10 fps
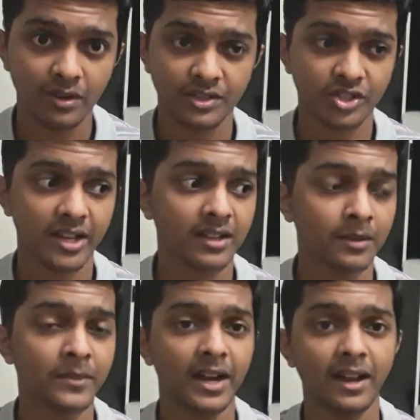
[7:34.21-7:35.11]
check
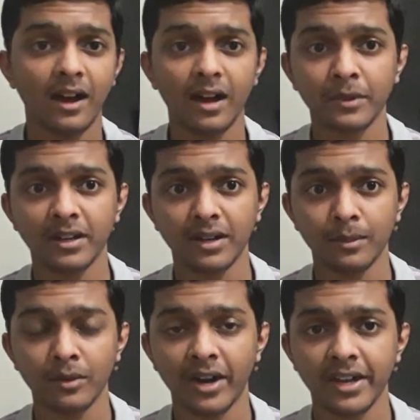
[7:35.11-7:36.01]
up that I button
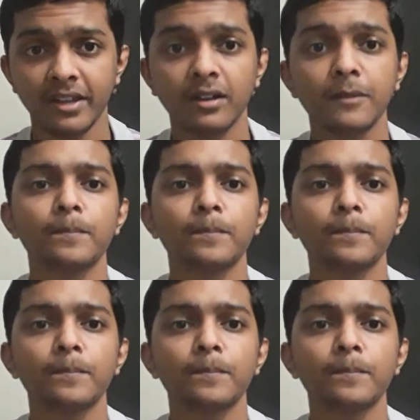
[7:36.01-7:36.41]
above right here.